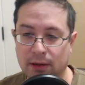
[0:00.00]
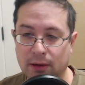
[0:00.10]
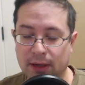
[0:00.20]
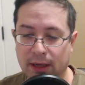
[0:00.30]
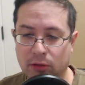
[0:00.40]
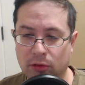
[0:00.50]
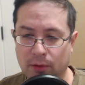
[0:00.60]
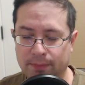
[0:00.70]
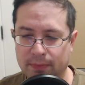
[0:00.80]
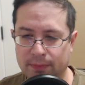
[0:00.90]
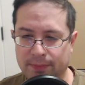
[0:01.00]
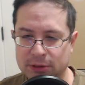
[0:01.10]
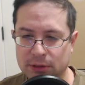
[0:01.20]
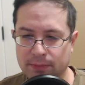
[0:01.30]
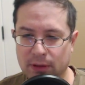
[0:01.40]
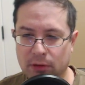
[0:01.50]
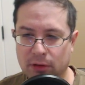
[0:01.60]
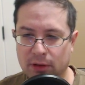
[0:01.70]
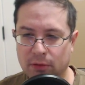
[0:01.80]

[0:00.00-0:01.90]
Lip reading: Okay, so bishop e6,